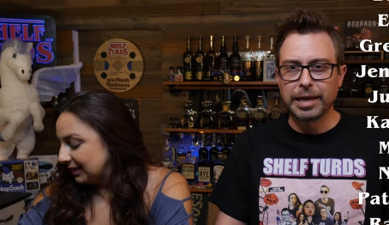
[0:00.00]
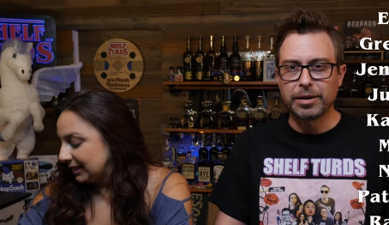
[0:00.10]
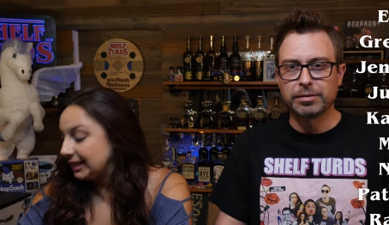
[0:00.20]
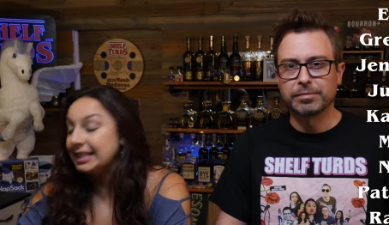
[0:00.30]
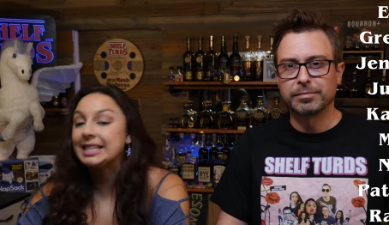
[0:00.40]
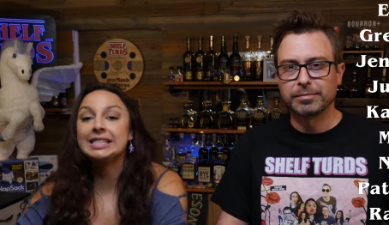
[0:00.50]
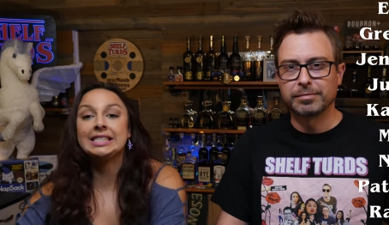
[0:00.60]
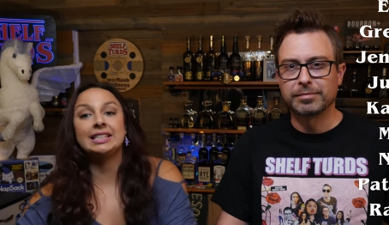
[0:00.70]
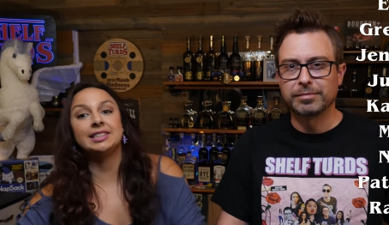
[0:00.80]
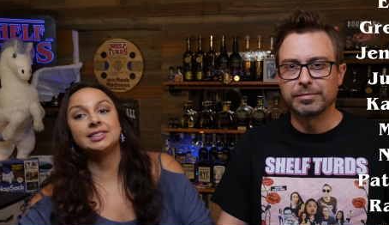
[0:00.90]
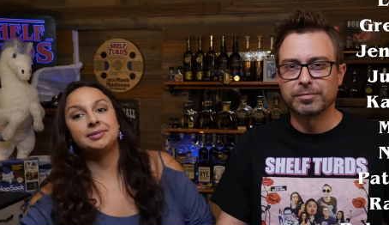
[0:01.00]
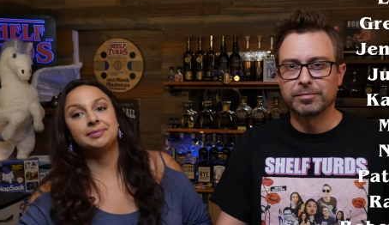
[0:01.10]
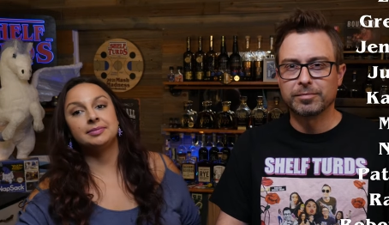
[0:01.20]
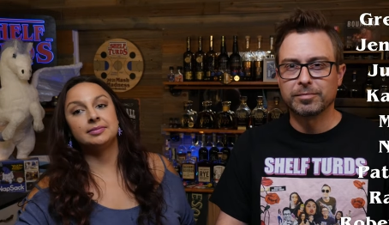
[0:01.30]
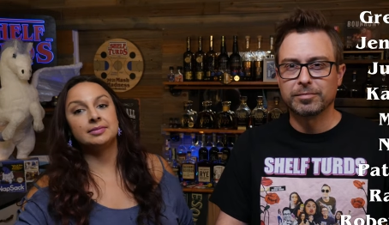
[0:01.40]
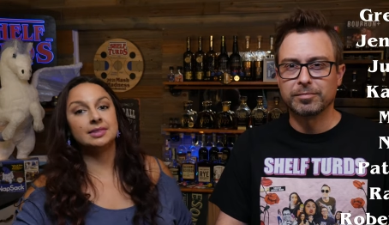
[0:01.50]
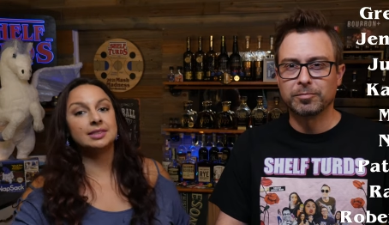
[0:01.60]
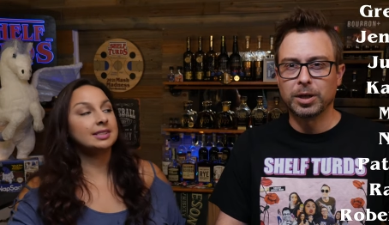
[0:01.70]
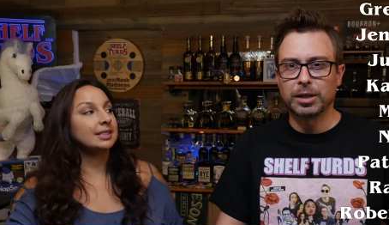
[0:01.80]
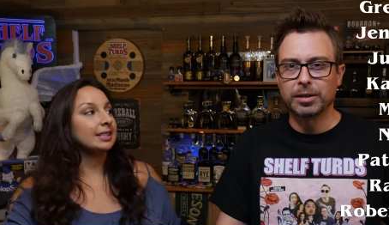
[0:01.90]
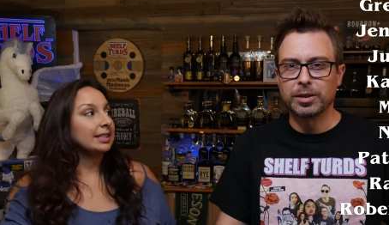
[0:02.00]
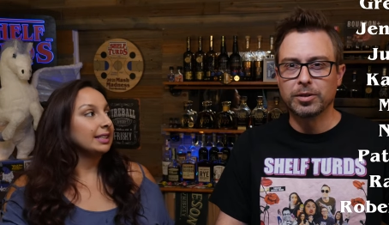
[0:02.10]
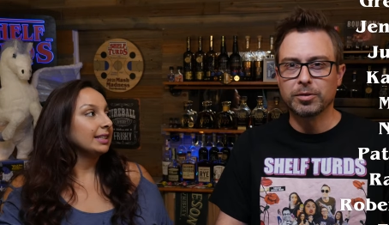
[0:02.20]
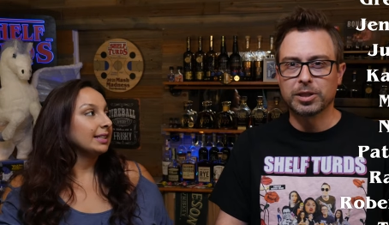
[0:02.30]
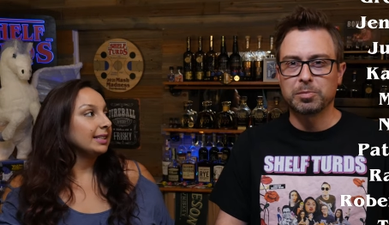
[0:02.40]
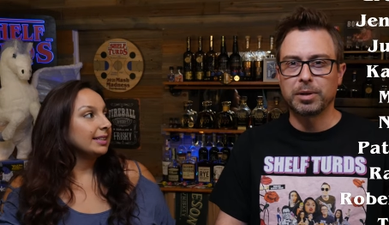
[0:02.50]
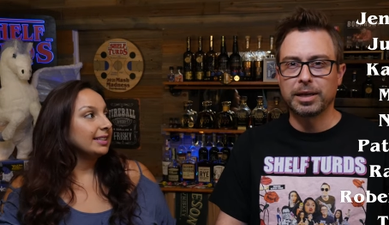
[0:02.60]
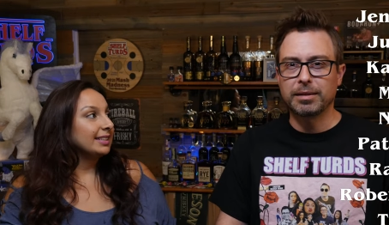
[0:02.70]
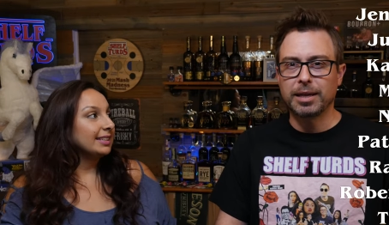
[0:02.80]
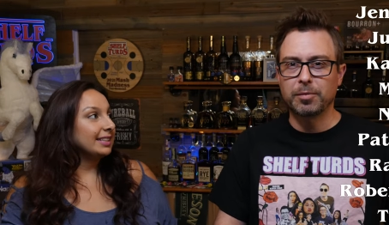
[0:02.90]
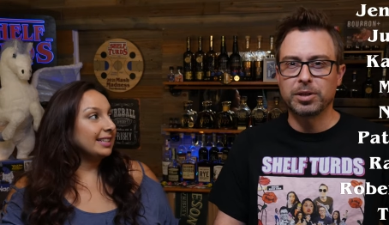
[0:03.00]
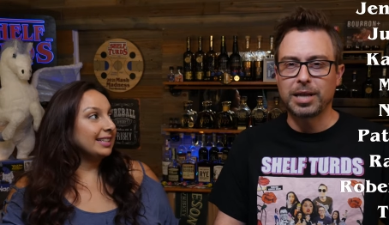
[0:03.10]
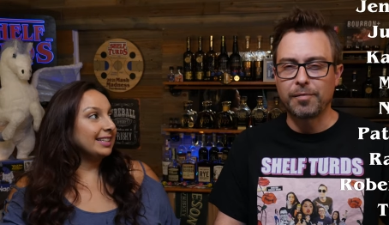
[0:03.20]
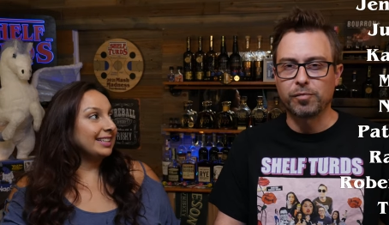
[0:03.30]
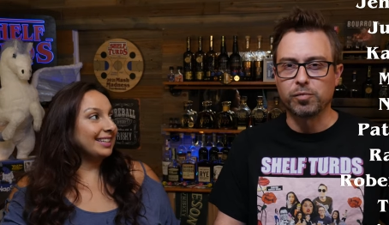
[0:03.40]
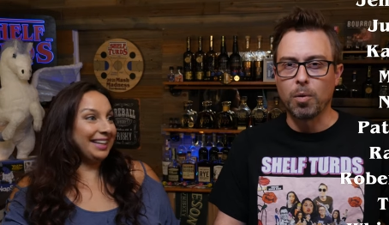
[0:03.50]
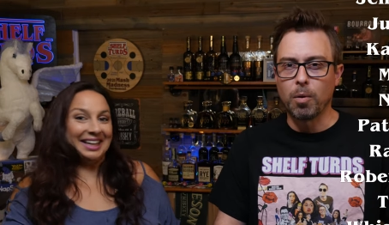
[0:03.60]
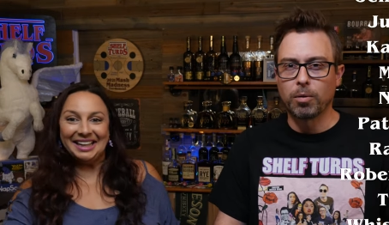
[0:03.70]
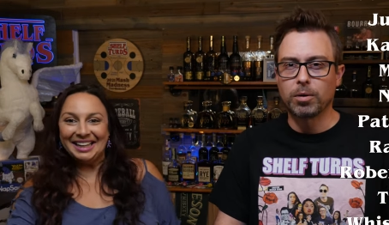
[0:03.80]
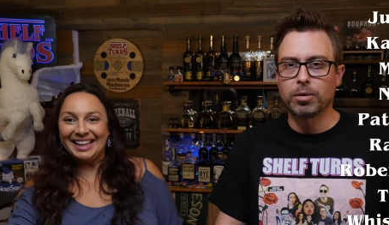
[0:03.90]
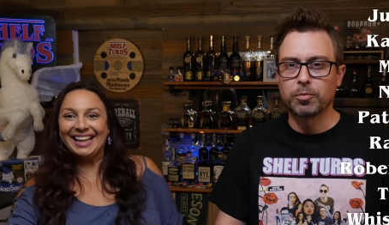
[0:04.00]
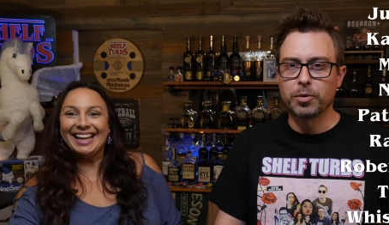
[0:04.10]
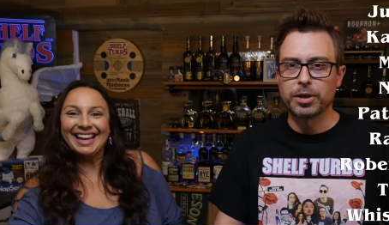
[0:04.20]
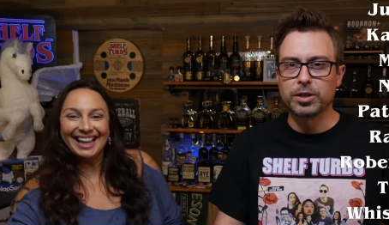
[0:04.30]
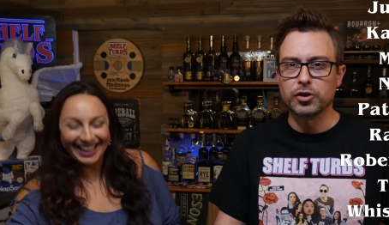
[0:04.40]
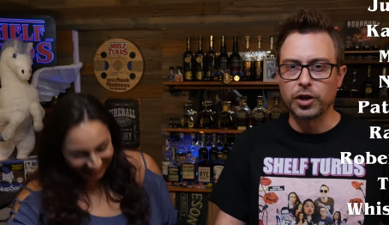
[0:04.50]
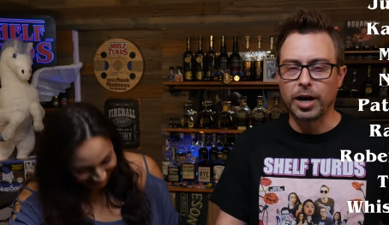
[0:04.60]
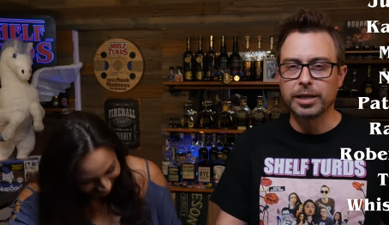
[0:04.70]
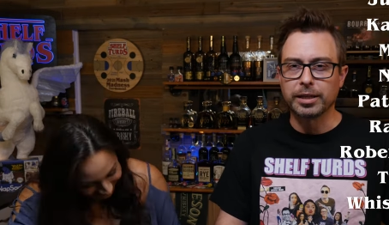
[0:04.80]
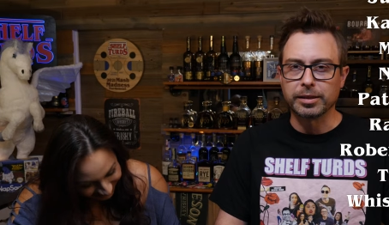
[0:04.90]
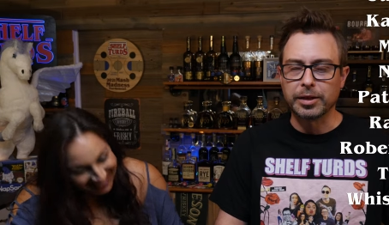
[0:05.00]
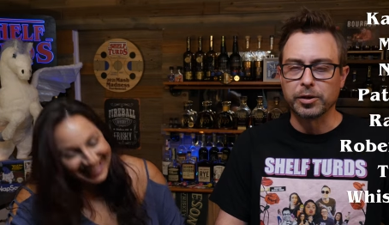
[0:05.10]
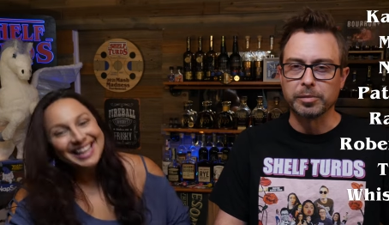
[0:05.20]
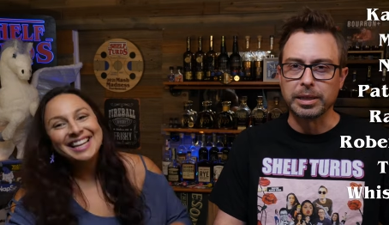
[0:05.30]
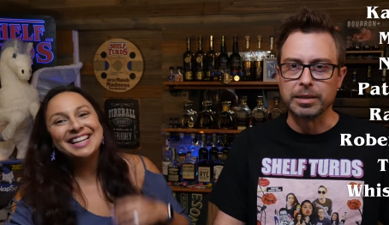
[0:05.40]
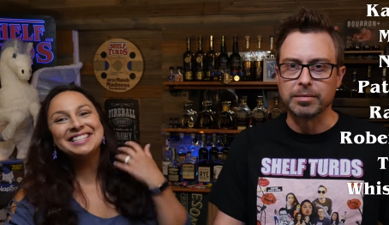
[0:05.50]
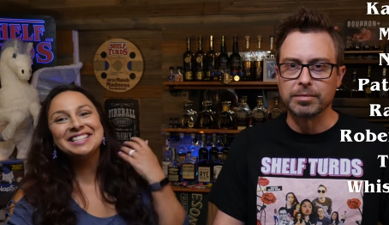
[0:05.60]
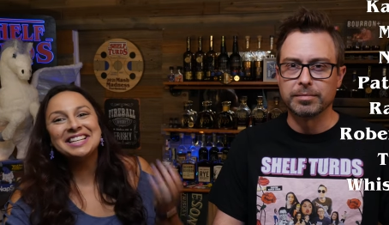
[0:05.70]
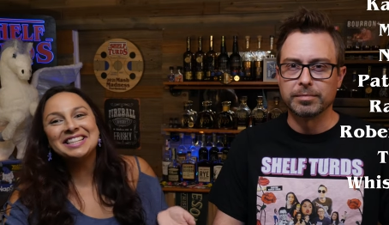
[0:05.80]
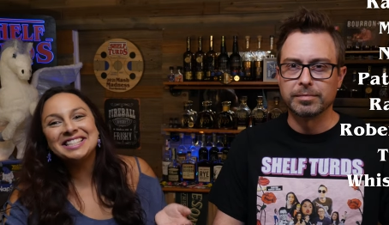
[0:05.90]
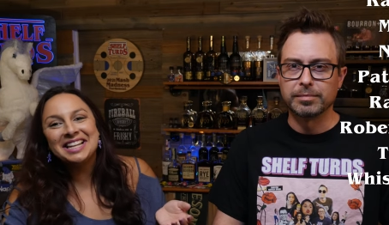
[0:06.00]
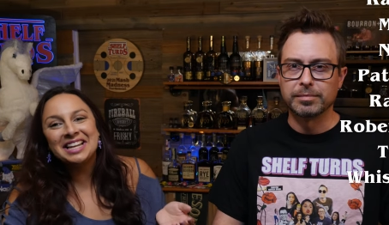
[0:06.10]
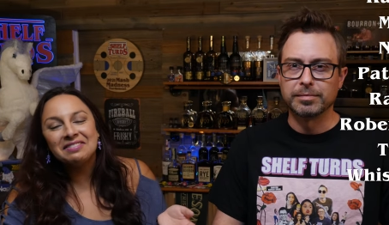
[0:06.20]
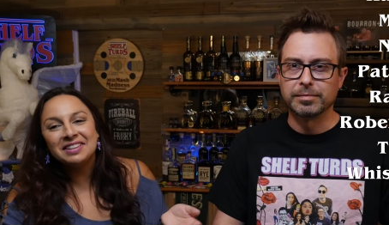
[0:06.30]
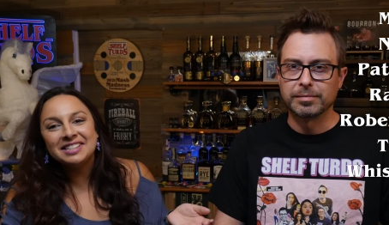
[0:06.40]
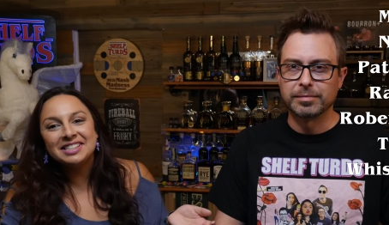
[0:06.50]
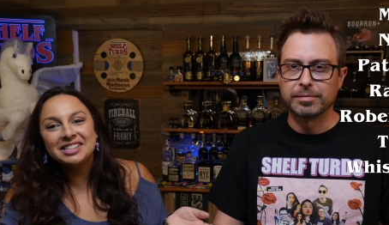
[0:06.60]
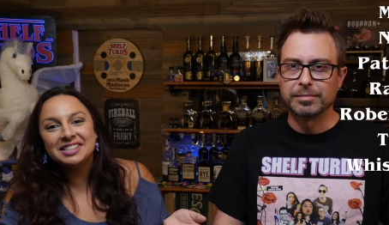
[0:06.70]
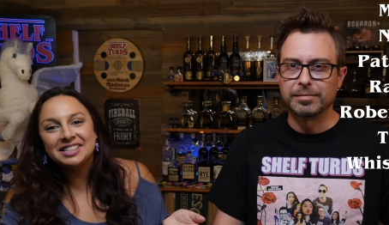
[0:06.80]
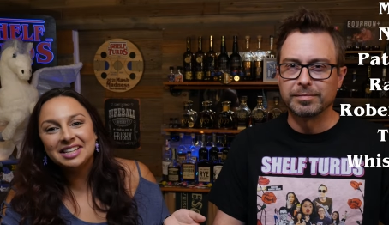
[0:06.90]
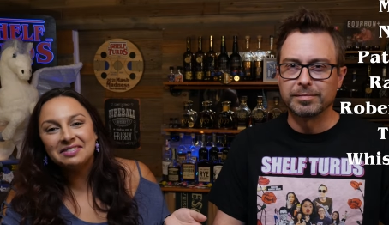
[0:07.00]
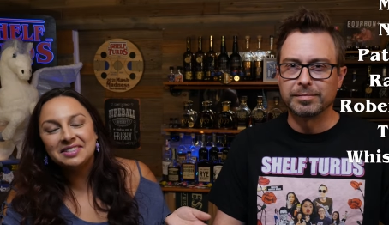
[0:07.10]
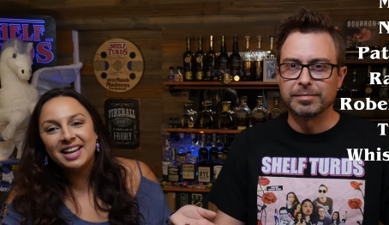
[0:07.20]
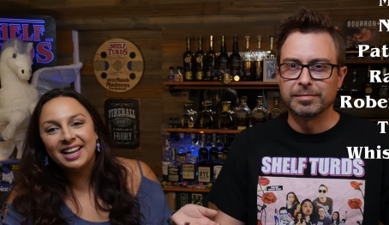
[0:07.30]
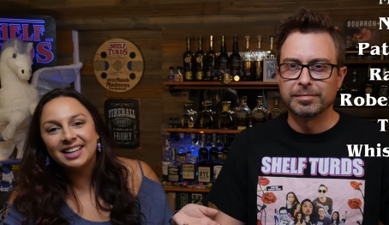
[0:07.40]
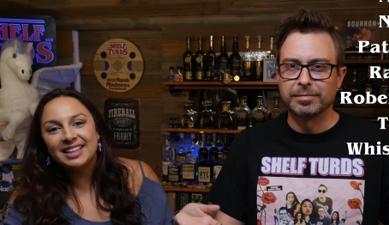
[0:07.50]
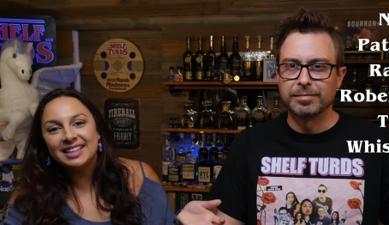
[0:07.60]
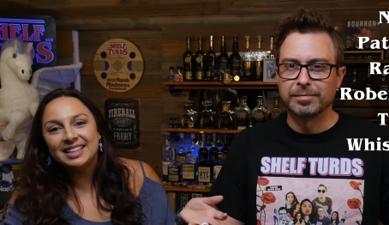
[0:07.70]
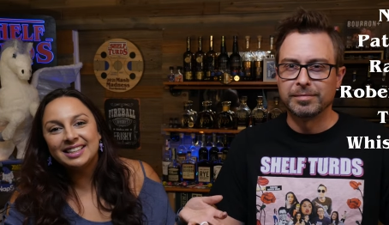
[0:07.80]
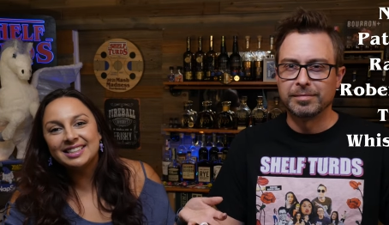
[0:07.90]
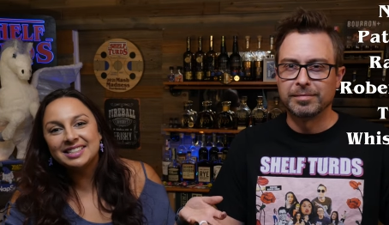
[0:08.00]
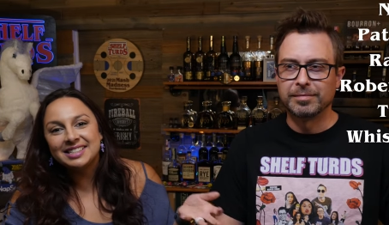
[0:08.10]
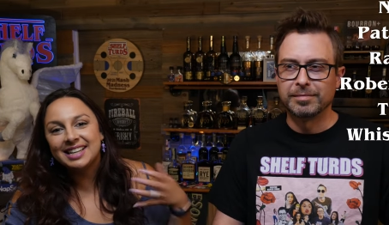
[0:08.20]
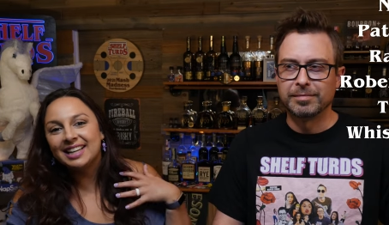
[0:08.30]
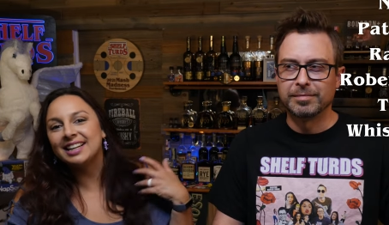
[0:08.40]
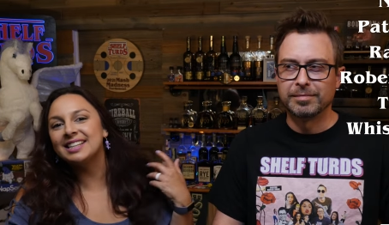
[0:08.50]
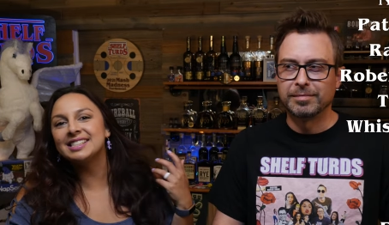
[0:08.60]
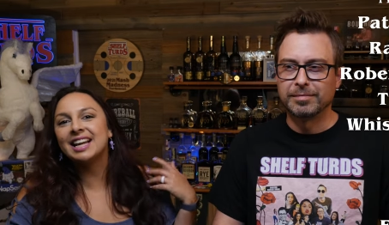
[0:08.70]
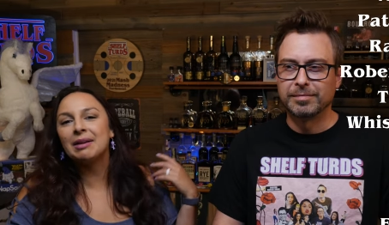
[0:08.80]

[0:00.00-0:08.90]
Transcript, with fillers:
Speaker 1: later? Yes. What, can you explain that? What does have war with a giant later mean?
Speaker 2: Isn't that the David, the David diet? He decided, he's like,